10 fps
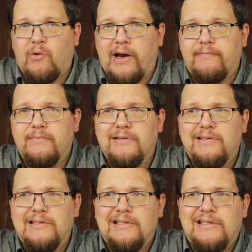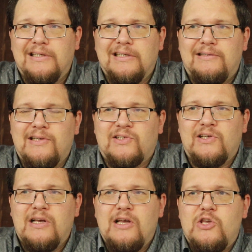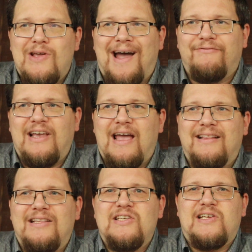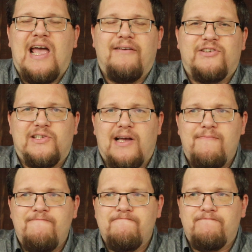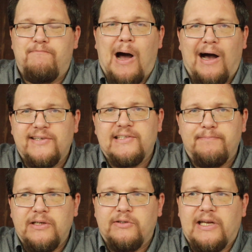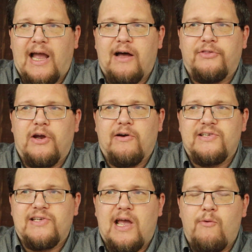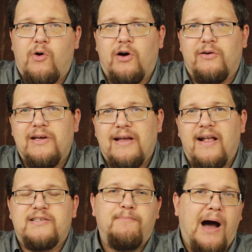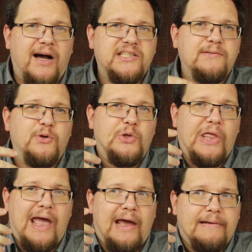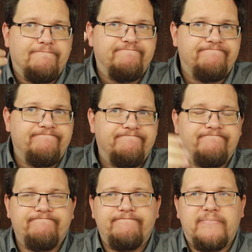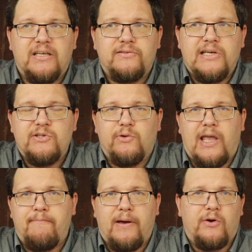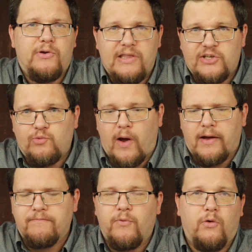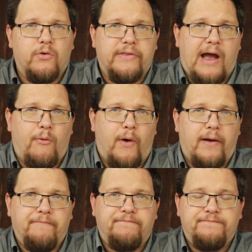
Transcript: right? This, you have to at least have some possibility out there and say, well, it's possible that things will get better in this way or that way.